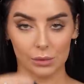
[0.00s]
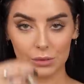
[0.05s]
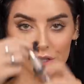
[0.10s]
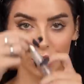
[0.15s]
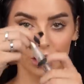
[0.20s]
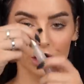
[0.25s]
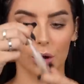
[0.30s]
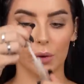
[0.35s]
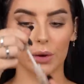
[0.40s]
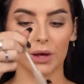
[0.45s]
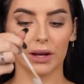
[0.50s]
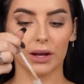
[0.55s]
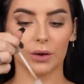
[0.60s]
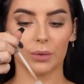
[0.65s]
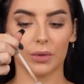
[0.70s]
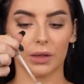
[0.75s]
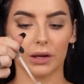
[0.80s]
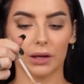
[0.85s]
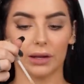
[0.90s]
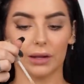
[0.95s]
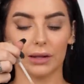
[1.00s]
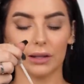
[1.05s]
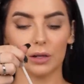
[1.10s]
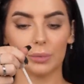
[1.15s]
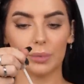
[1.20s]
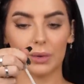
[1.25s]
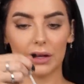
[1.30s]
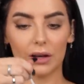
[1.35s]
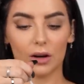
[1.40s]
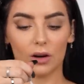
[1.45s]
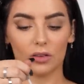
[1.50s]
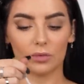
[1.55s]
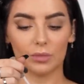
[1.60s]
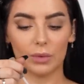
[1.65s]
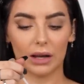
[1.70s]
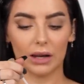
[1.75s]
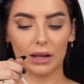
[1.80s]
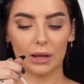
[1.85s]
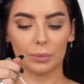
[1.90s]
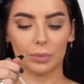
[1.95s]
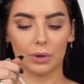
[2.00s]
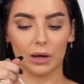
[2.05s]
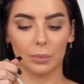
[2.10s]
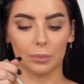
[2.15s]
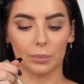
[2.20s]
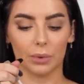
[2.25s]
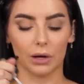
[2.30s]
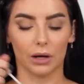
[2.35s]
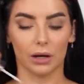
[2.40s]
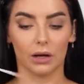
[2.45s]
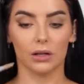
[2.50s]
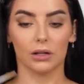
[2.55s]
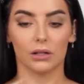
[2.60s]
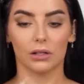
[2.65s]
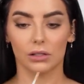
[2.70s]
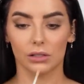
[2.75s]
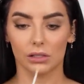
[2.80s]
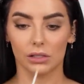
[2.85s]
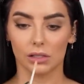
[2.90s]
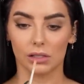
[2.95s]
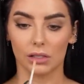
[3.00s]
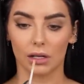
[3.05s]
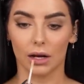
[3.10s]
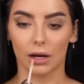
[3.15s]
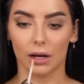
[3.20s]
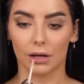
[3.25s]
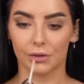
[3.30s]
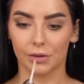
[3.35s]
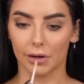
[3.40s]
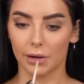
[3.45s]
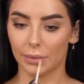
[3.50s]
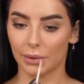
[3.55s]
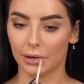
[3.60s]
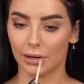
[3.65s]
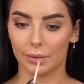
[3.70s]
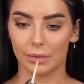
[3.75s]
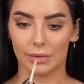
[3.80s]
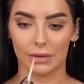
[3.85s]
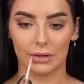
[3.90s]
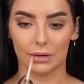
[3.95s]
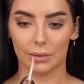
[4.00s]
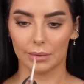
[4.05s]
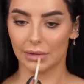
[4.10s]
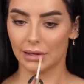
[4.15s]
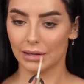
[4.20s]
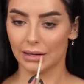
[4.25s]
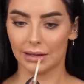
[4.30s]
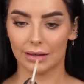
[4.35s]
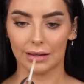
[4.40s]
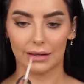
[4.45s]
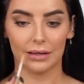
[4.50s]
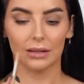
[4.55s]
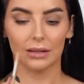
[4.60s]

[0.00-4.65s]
now I'm just gonna go in with a little bit of my lip plumper just to hydrate my lips a little bit.